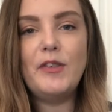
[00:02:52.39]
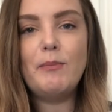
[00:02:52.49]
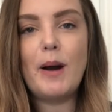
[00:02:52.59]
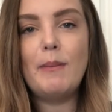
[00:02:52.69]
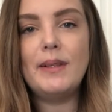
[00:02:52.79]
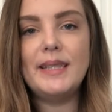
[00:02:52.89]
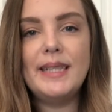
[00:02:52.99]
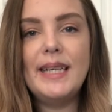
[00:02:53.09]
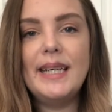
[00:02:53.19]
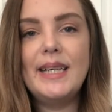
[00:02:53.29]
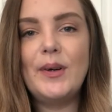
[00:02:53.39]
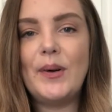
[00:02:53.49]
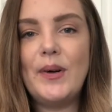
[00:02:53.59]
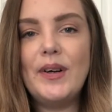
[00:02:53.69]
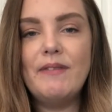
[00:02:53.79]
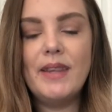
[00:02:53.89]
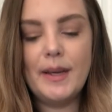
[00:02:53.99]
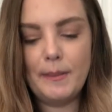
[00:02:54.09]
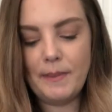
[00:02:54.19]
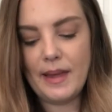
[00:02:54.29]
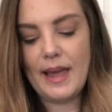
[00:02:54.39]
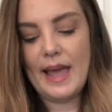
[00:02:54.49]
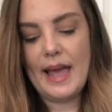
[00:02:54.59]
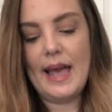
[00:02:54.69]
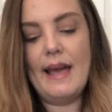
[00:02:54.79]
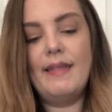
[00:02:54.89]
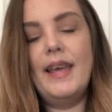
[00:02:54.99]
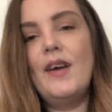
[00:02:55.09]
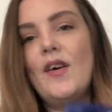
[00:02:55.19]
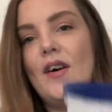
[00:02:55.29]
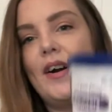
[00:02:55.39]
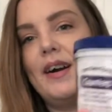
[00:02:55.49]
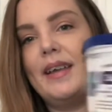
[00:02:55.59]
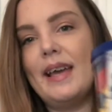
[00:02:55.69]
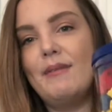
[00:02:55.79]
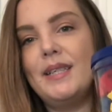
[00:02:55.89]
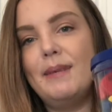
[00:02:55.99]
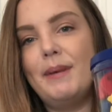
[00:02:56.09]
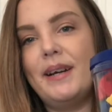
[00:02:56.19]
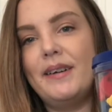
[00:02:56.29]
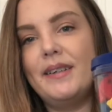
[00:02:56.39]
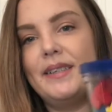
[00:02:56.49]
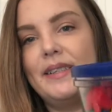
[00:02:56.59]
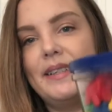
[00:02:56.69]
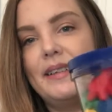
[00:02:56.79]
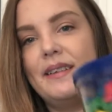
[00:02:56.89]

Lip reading: You've probably seen it or heard of them, and they are counting bears.